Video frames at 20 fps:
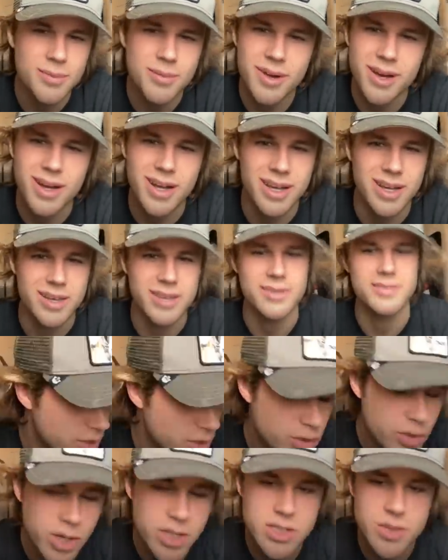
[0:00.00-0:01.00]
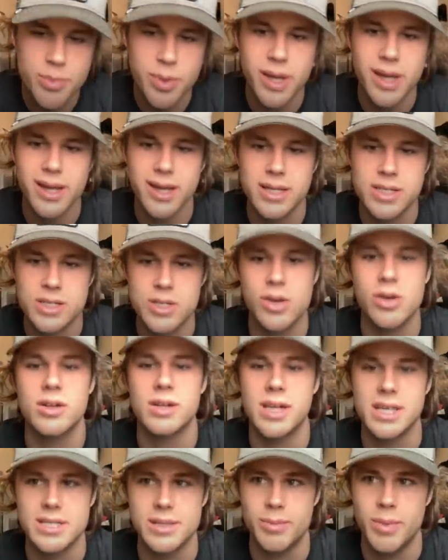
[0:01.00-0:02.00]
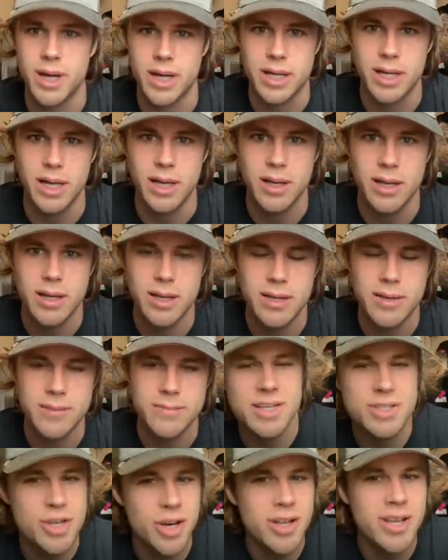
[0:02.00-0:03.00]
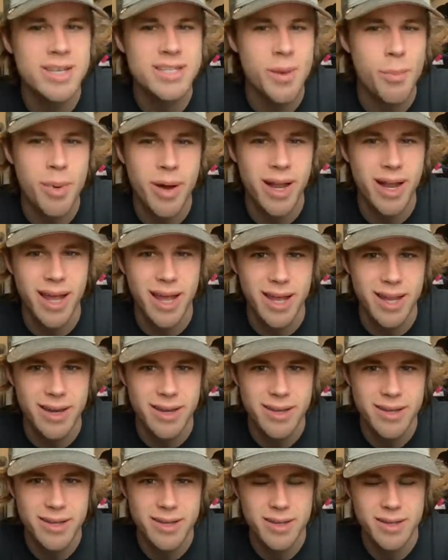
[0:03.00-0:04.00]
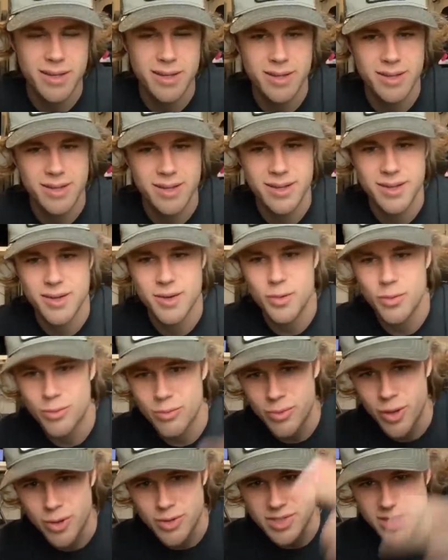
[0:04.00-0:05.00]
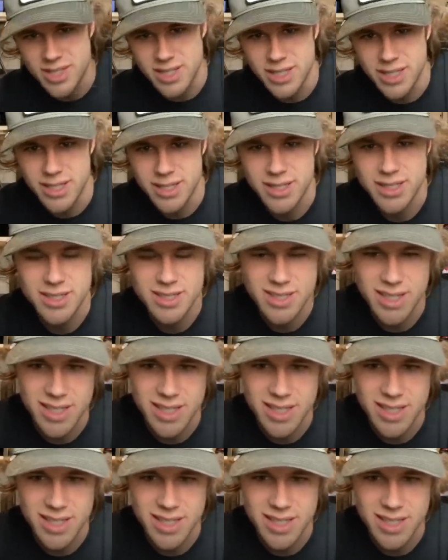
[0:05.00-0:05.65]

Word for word: Come on. You know as a butt cut? Charlie has a butt cut. Uh, Charlie has a butt head. Roasted.